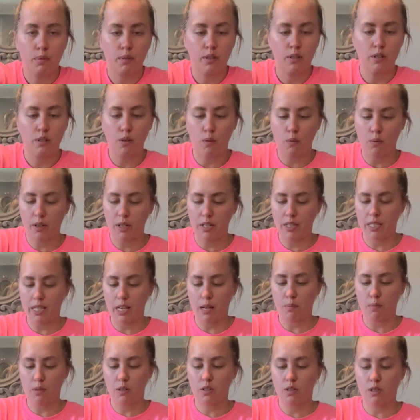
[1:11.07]
You don't wanna
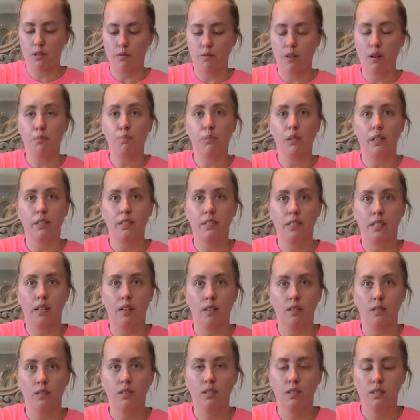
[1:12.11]
damage the red blood
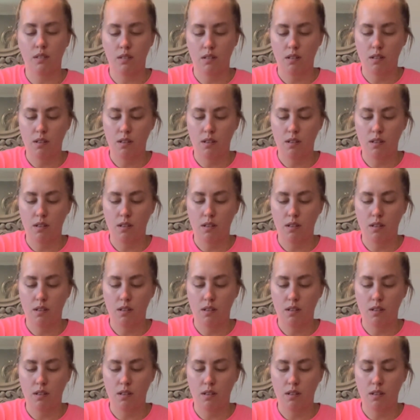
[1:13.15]
cells.